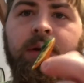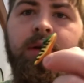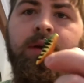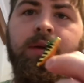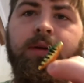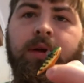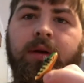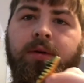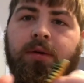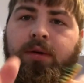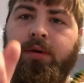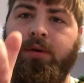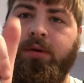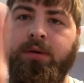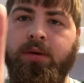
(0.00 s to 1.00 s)
So,
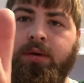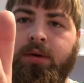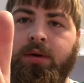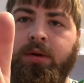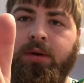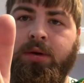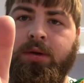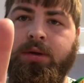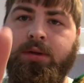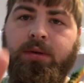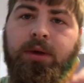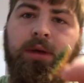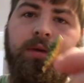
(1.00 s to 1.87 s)
sweet.